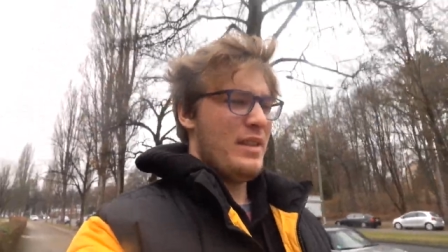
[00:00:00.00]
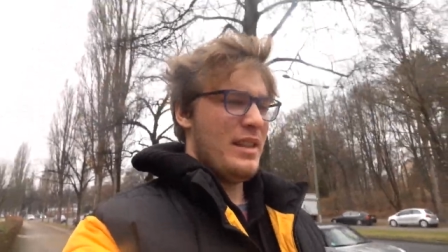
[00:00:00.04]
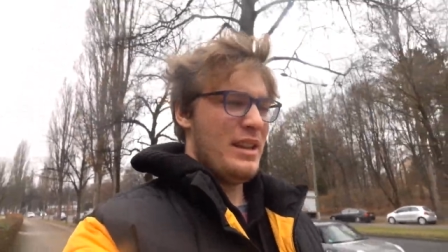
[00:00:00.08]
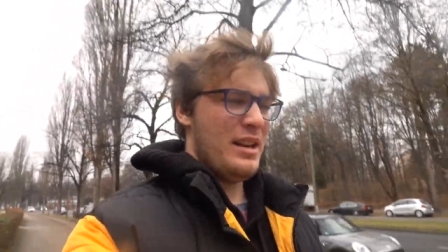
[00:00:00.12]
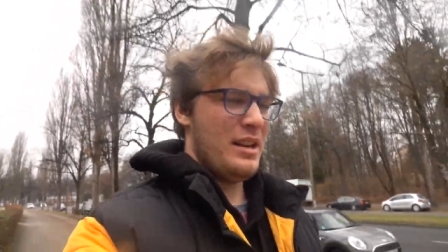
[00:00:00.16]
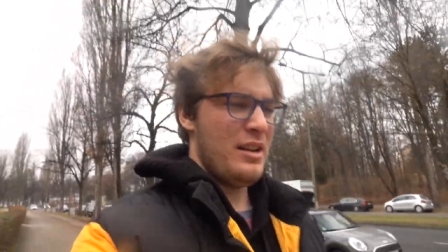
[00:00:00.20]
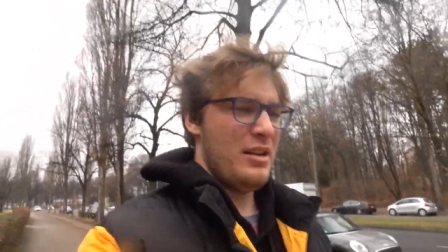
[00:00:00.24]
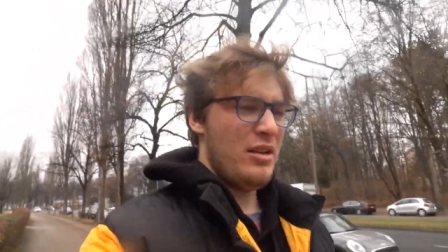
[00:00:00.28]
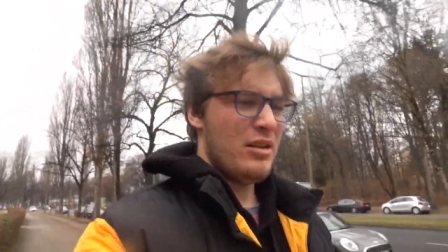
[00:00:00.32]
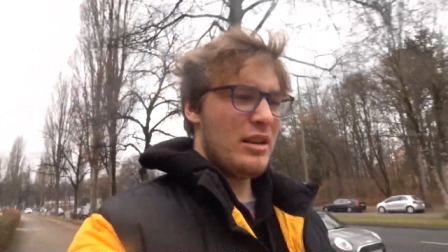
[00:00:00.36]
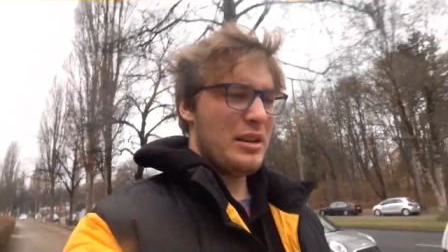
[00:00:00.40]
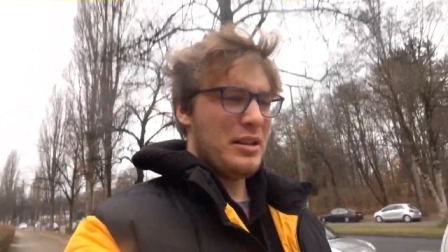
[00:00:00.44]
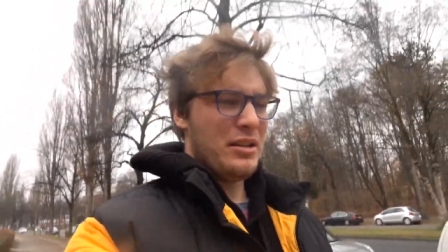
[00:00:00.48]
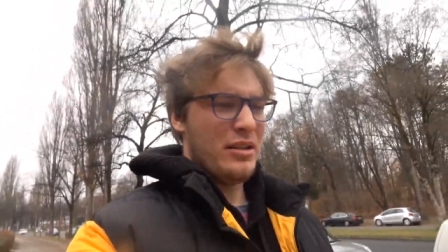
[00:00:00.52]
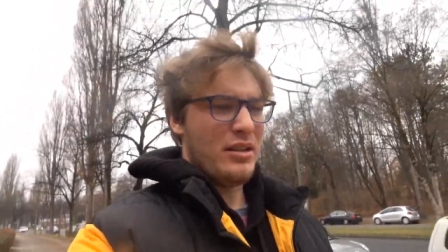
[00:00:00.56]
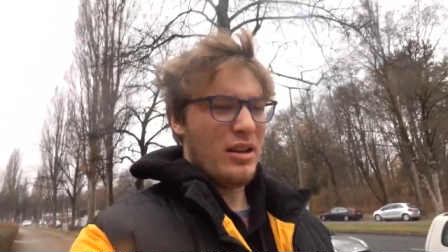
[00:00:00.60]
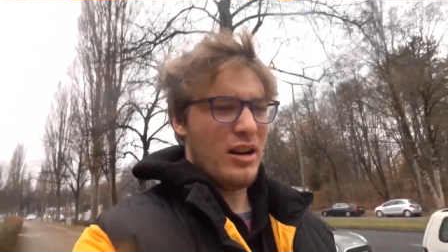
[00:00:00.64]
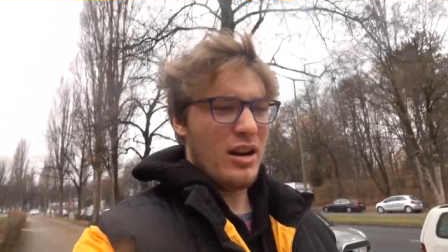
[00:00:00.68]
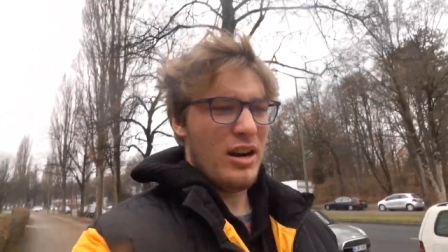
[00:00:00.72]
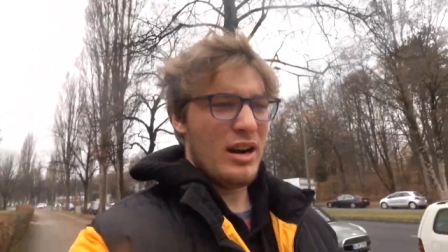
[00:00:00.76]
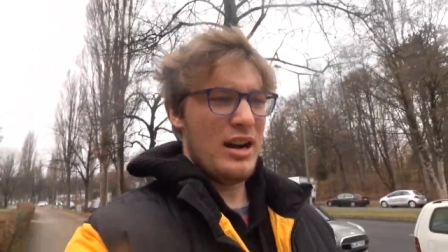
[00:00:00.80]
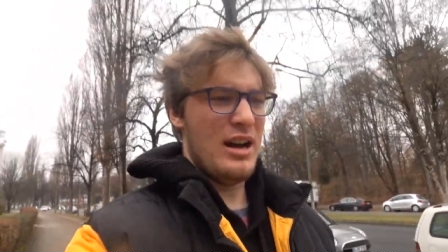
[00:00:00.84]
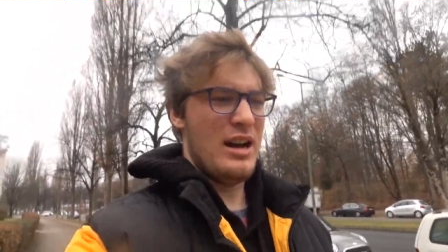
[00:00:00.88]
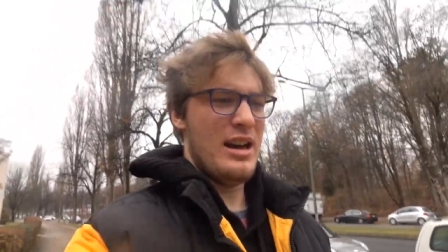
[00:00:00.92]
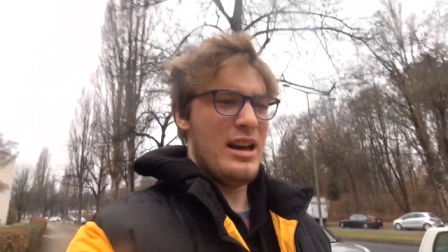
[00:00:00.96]
Did you look at the
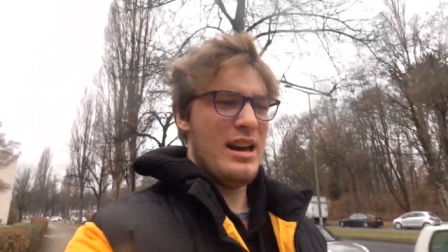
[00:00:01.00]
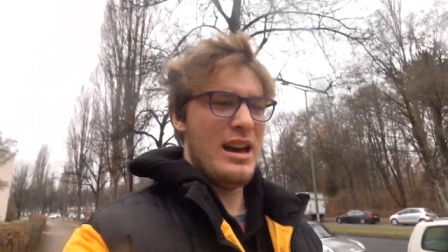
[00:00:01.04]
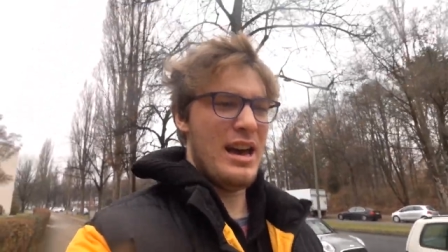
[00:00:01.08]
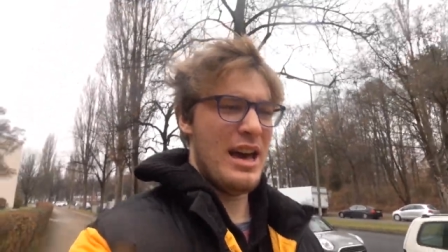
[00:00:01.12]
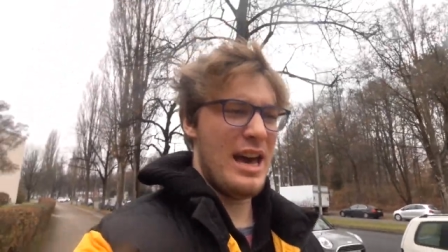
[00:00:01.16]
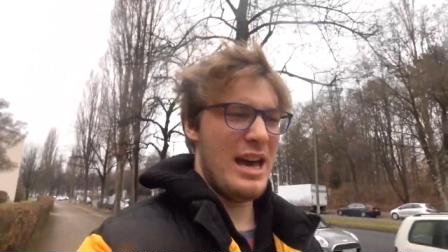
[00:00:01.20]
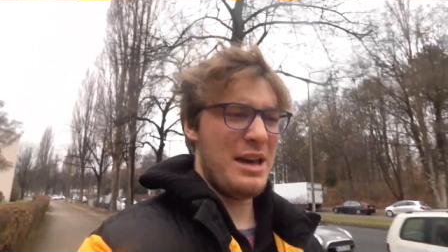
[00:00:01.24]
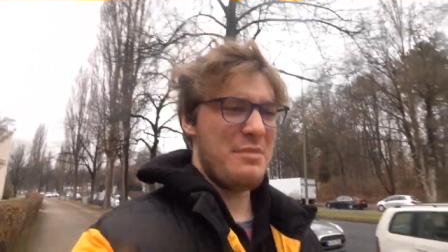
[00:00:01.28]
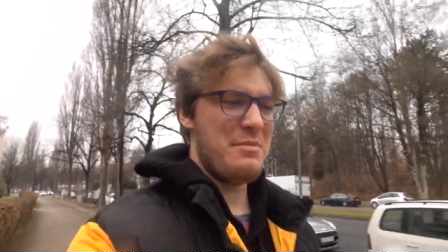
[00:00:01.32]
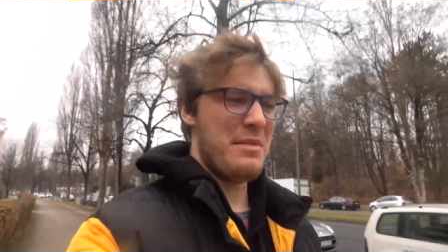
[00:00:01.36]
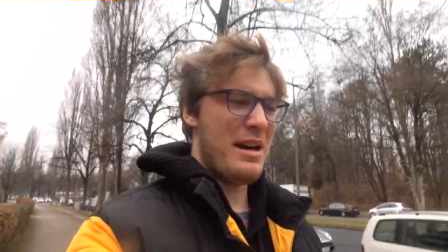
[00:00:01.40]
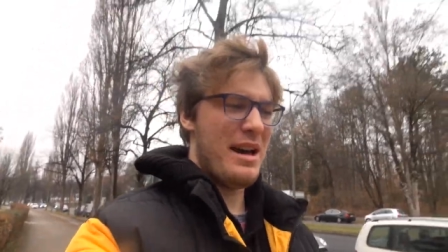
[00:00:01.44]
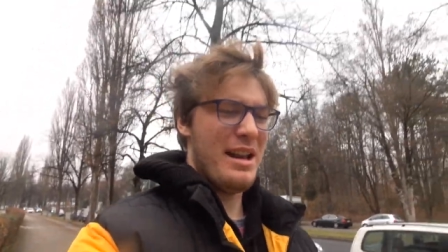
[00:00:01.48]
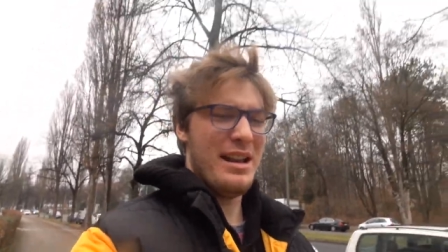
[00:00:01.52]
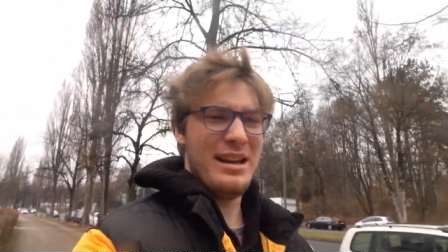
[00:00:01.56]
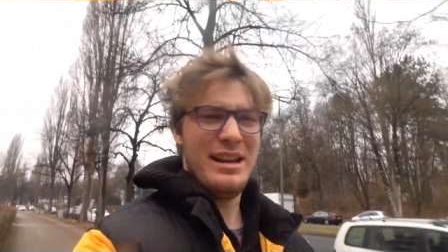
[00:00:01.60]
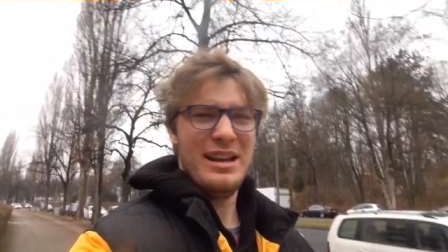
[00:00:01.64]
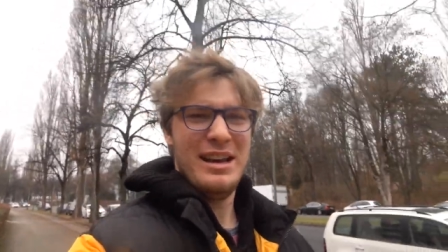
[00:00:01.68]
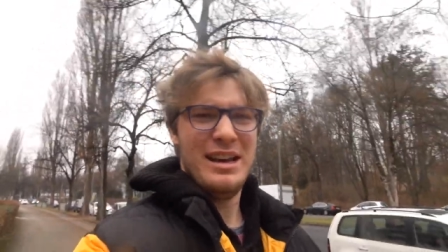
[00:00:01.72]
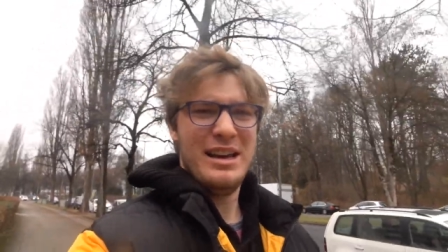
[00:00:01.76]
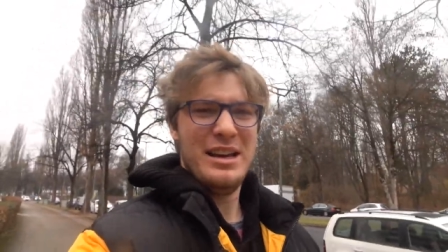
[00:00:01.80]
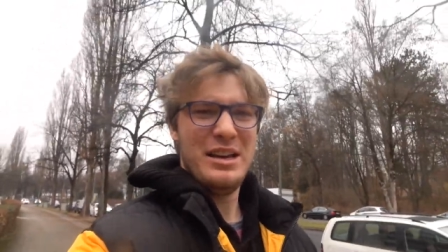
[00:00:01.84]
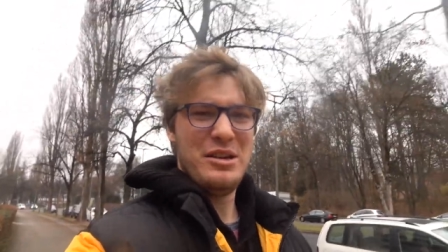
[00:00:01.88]
car? Hey man,